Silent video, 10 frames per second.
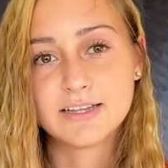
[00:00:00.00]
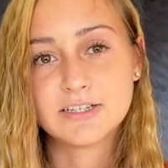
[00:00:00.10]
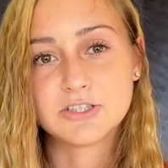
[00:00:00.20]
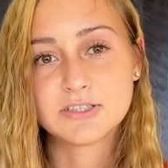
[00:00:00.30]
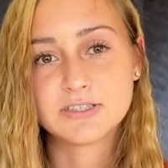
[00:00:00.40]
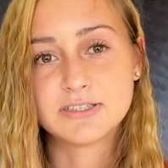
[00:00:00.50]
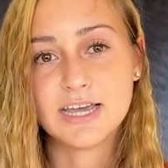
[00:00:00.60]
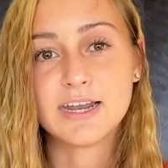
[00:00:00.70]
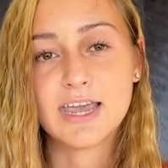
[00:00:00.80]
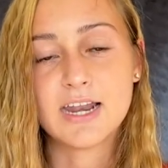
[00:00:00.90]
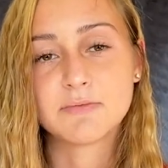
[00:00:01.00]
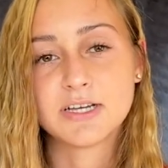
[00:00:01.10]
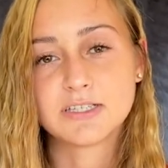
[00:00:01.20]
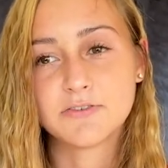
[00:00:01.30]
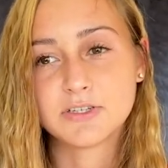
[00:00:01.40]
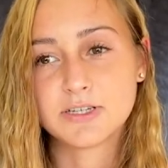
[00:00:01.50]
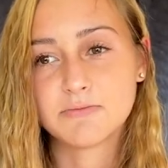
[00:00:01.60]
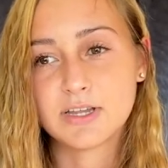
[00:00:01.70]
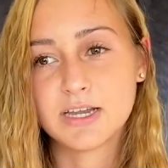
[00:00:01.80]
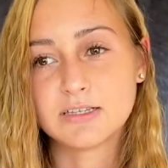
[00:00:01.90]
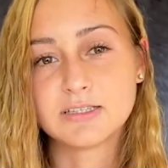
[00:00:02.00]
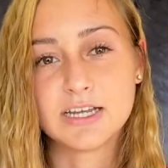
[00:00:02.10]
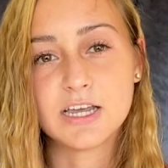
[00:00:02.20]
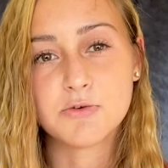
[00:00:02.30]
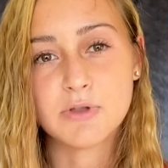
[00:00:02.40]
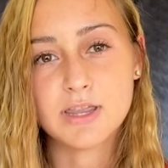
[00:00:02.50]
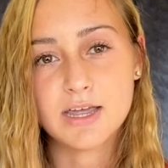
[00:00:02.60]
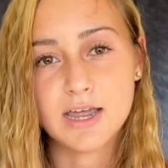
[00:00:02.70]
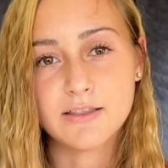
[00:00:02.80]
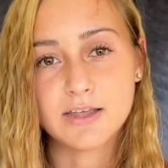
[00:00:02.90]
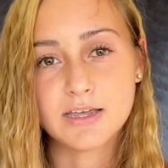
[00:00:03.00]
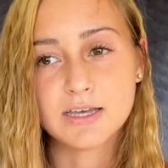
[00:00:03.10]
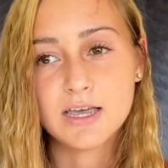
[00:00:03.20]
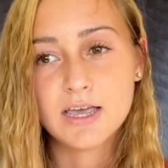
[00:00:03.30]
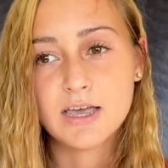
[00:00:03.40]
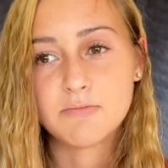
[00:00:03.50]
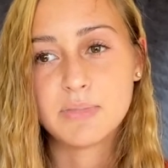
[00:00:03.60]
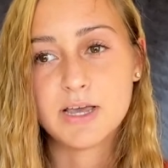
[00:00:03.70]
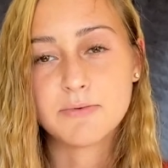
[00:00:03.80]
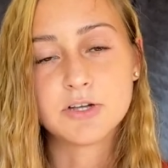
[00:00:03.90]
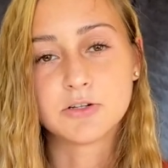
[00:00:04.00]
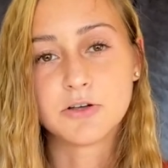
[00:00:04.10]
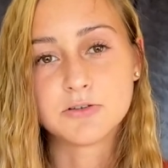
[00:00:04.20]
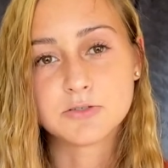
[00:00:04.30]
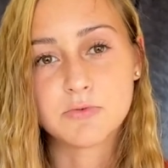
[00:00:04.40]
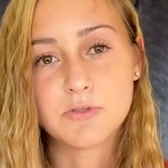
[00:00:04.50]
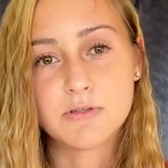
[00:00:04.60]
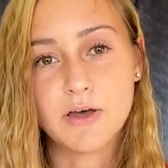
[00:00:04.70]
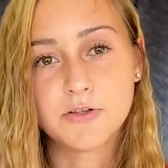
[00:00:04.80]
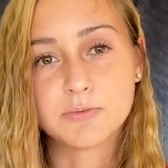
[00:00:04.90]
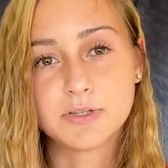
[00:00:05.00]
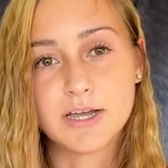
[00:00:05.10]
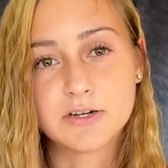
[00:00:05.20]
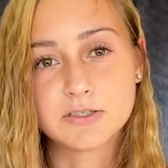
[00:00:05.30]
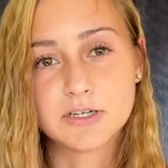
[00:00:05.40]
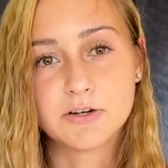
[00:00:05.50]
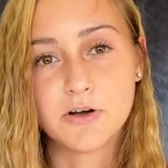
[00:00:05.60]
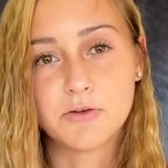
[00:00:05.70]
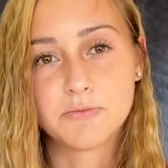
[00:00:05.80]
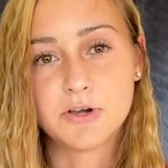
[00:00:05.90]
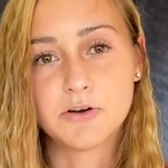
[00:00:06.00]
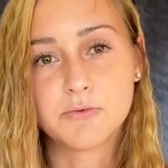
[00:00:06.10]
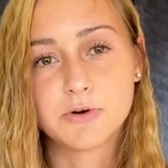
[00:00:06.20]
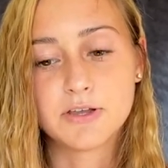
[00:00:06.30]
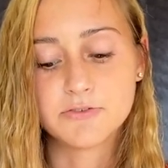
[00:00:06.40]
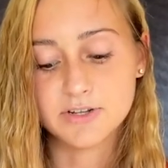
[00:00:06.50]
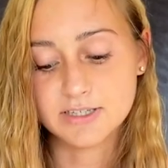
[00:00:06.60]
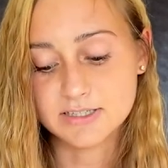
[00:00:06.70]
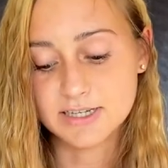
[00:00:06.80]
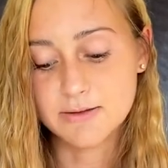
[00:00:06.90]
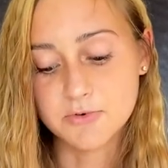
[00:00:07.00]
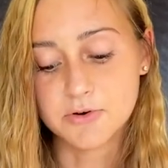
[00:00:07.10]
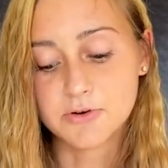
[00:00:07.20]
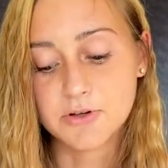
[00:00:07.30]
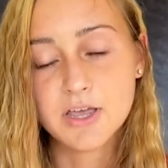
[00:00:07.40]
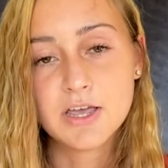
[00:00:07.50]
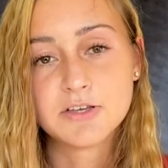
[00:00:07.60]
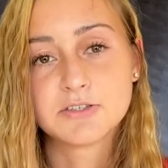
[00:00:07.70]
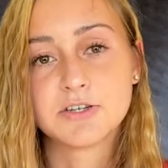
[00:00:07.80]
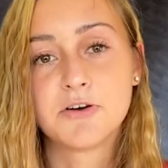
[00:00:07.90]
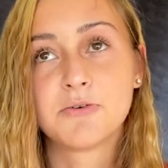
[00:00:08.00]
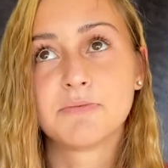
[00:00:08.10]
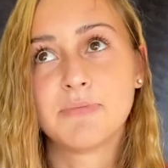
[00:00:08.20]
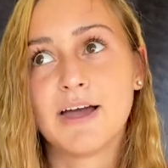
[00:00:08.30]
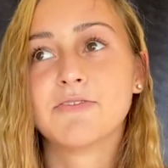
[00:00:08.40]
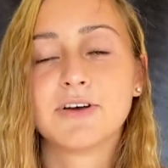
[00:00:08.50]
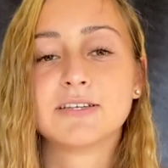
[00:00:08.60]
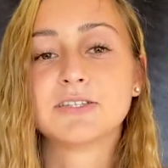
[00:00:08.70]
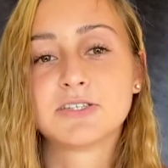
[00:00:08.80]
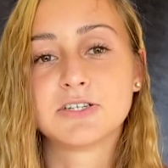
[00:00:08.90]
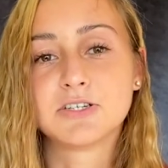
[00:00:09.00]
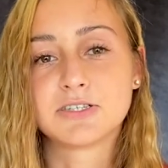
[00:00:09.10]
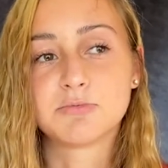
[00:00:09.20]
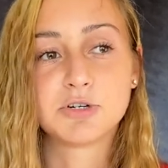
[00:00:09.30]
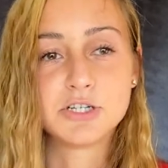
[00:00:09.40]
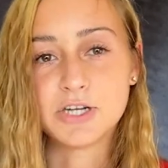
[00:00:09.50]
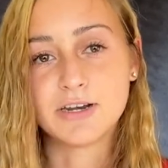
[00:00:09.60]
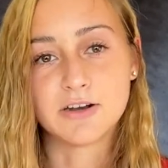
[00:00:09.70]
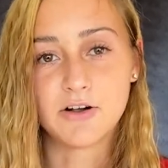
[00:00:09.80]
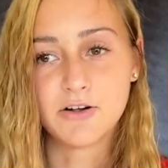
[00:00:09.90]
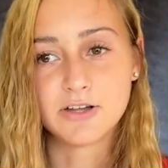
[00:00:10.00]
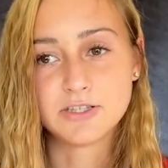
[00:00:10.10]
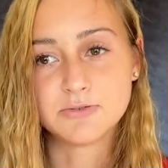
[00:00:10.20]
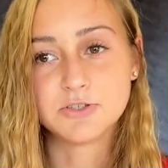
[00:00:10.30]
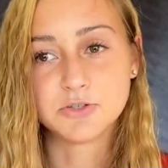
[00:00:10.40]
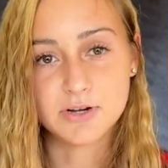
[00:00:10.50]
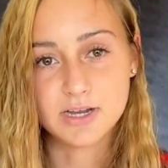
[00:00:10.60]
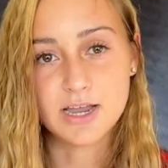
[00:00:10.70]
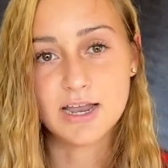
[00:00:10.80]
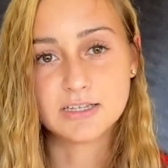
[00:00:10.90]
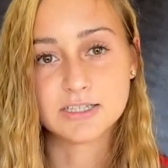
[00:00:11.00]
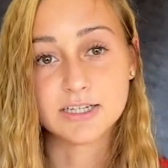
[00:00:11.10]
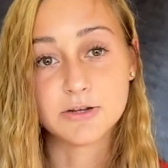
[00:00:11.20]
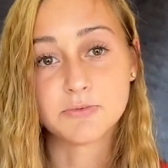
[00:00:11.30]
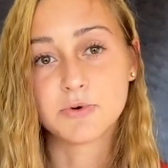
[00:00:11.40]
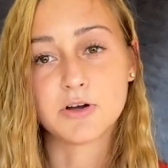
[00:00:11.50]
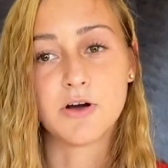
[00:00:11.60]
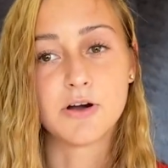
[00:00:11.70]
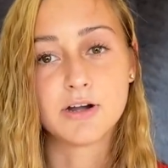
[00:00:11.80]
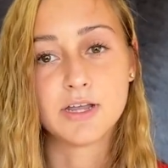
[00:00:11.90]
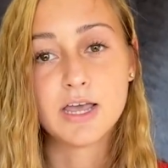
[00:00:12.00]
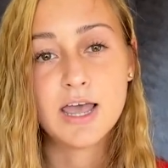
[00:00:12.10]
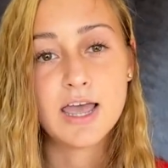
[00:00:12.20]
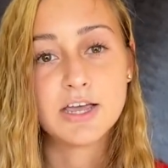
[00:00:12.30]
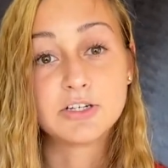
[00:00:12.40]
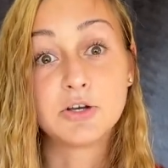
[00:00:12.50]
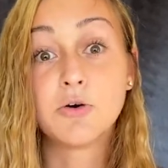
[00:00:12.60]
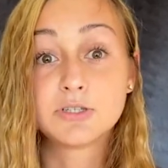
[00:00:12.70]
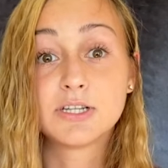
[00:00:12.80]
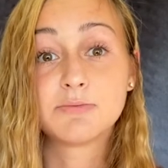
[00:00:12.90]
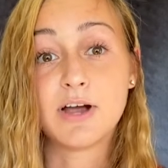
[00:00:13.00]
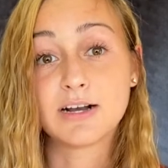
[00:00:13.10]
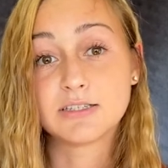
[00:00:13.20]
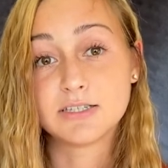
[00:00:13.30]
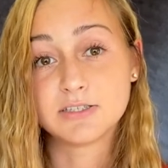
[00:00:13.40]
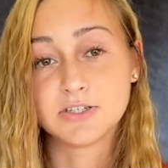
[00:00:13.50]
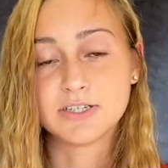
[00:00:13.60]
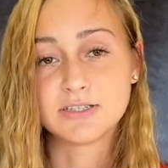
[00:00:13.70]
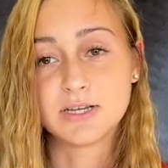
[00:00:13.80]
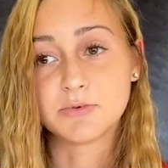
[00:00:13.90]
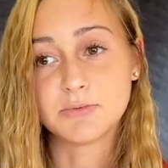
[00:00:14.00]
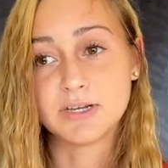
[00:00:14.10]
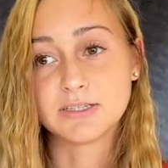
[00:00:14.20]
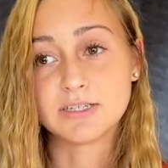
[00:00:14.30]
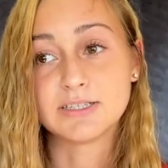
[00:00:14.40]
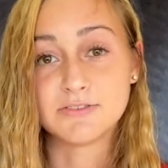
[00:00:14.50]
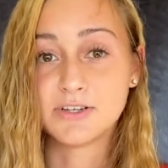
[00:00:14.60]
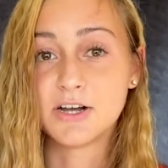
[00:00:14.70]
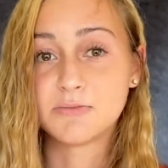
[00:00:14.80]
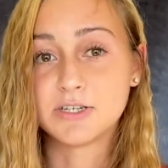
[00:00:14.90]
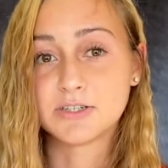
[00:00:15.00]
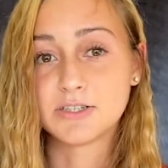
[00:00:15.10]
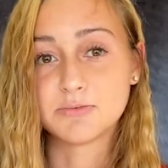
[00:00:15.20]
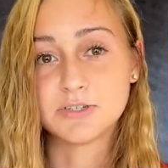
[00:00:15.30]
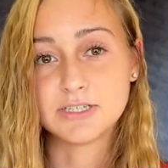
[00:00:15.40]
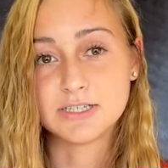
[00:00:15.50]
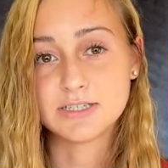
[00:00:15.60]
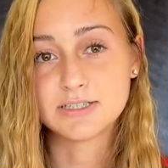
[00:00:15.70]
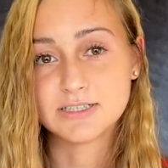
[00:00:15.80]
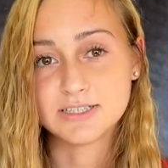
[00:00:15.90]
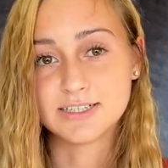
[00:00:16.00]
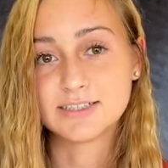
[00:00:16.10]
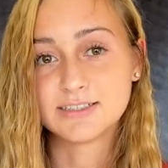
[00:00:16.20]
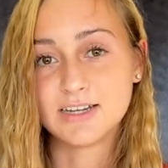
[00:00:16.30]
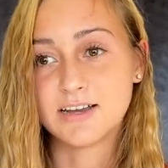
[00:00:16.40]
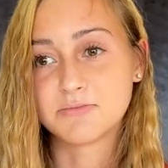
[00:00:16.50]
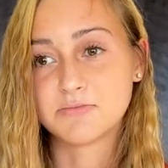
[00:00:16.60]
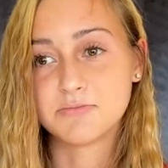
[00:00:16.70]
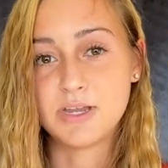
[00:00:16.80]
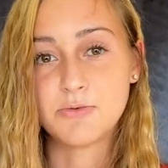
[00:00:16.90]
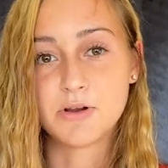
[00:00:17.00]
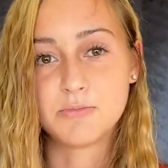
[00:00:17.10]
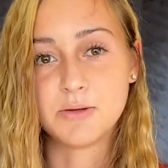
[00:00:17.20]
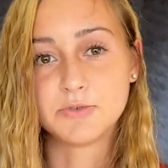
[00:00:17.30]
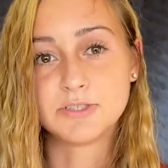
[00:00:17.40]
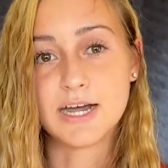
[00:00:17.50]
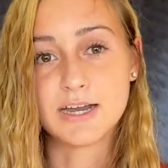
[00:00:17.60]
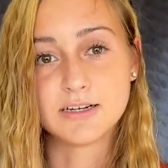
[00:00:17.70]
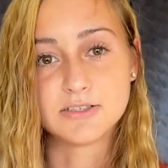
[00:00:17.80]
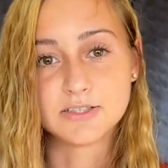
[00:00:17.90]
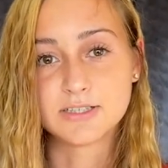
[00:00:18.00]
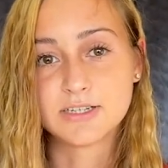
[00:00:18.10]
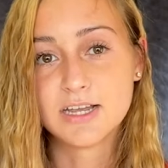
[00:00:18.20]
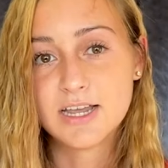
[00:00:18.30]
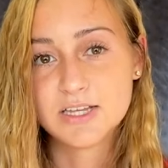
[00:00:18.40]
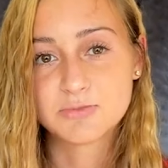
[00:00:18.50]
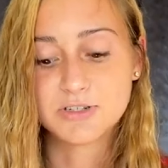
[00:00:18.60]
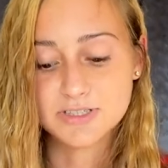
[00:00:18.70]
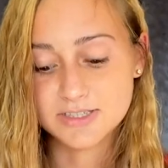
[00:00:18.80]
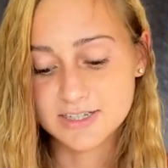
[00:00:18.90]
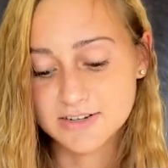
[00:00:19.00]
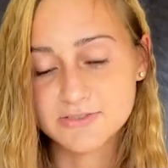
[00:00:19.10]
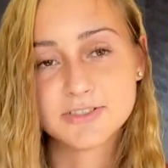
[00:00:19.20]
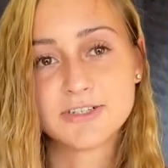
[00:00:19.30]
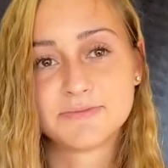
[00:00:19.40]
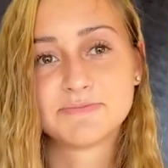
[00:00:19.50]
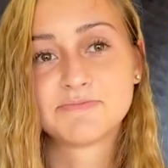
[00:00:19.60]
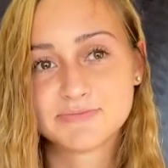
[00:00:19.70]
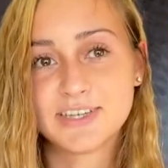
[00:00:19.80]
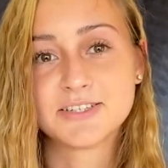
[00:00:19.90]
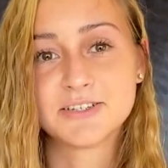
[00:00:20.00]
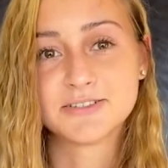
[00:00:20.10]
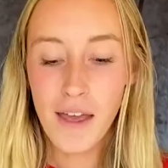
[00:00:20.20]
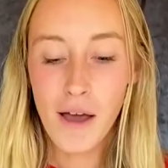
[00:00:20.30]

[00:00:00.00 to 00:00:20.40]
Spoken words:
just dedicating myself to something and sticking with it, and like becoming close with other players when you're all working for like the same goal. So my advice is to just appreciate it all and to enjoy it, and to like work hard and go to the practices during the summer, because it definitely helped me during the preseason to like not be one of the people dying during sprints and stuff. So that's all.